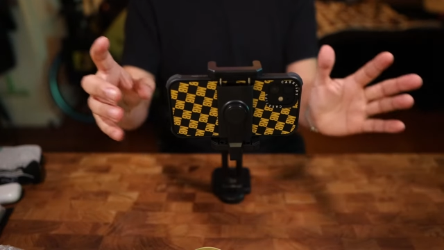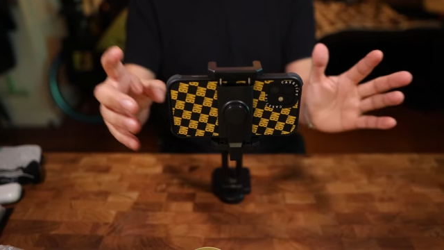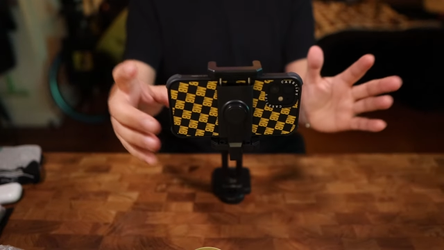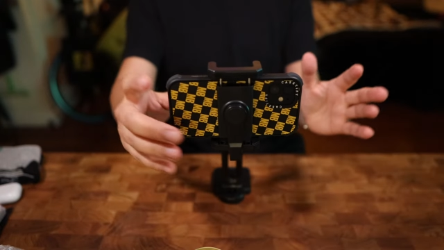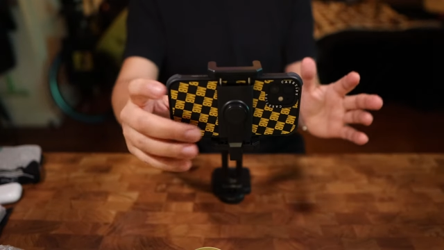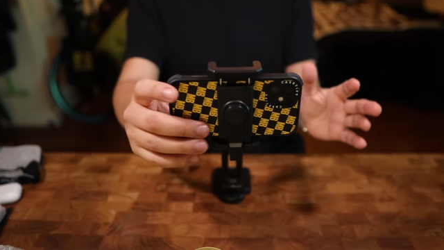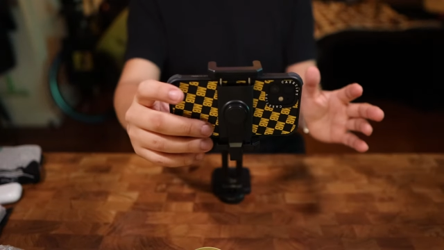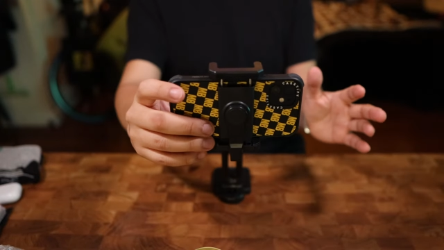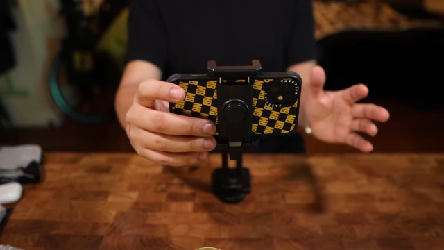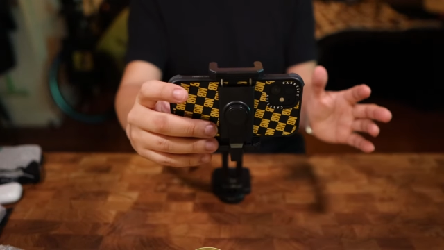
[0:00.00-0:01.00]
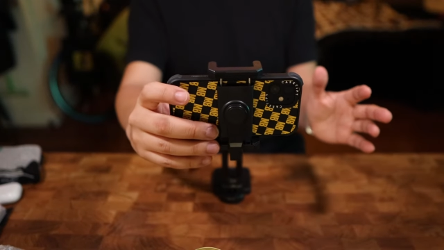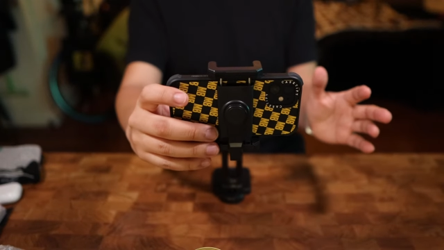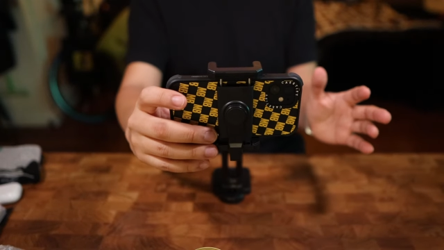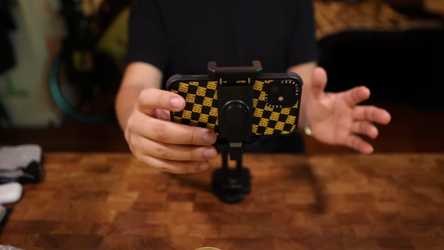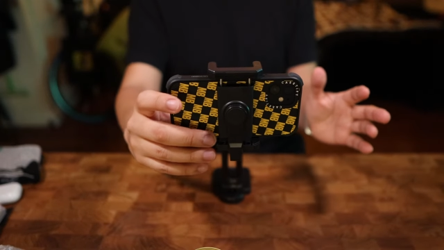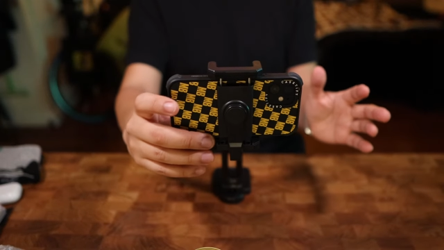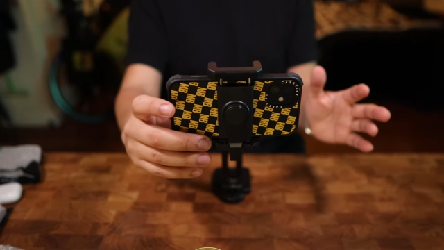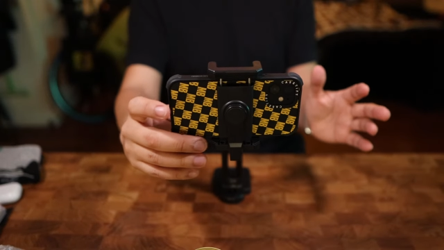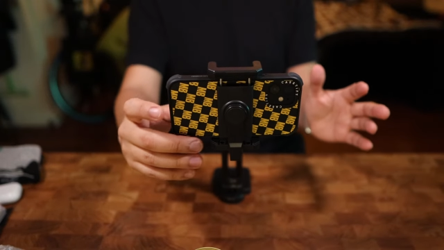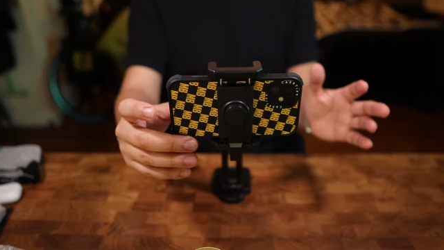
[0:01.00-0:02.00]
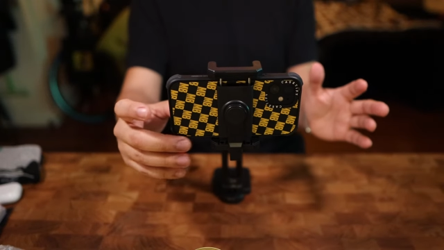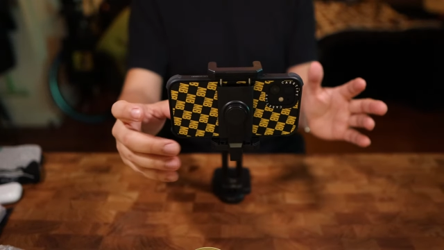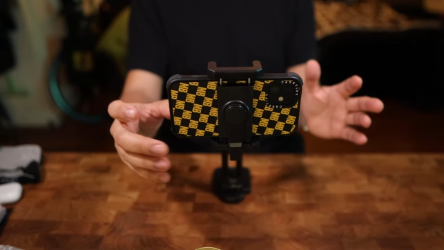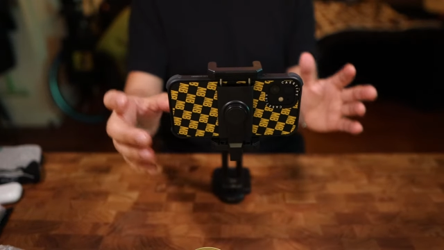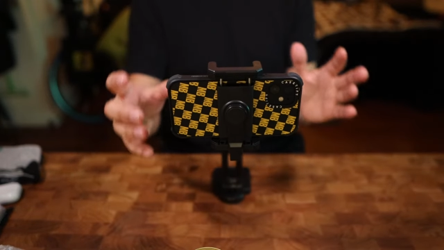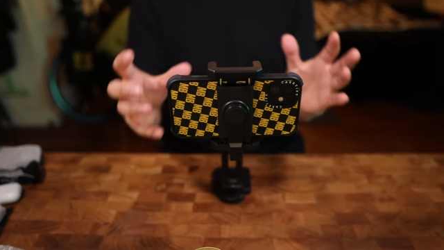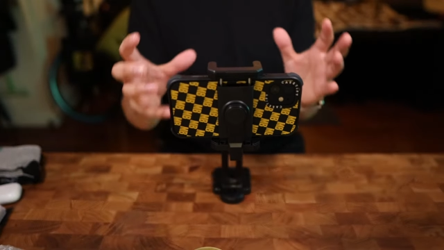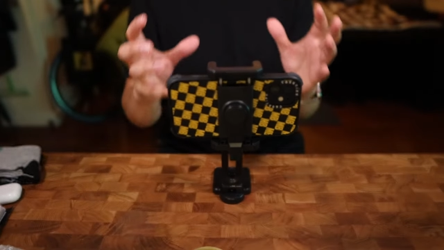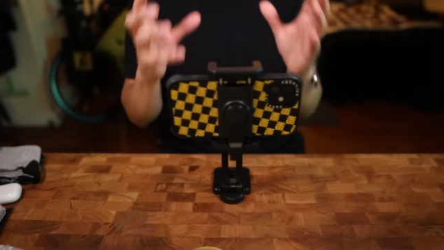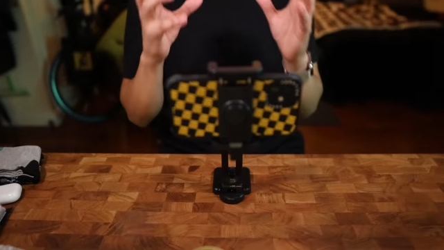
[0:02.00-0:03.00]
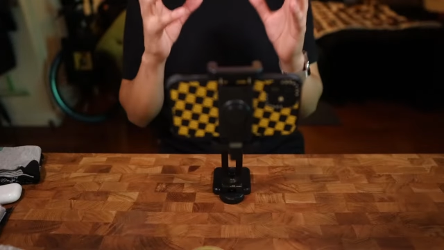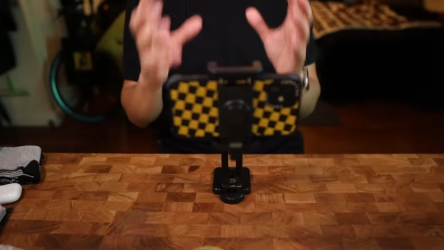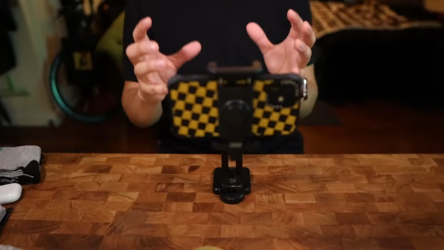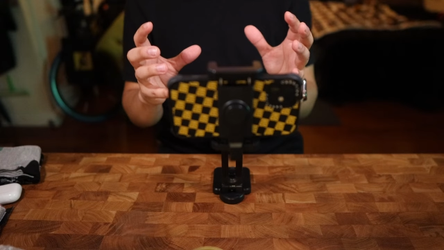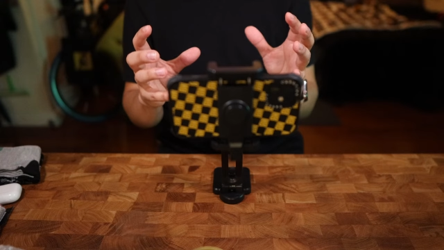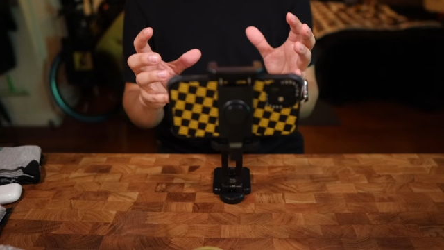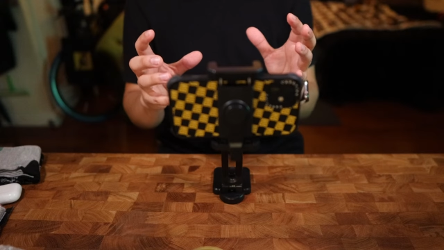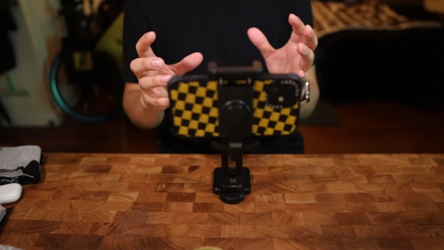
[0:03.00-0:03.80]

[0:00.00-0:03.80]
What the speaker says: No face is visible, so there are no lips to read.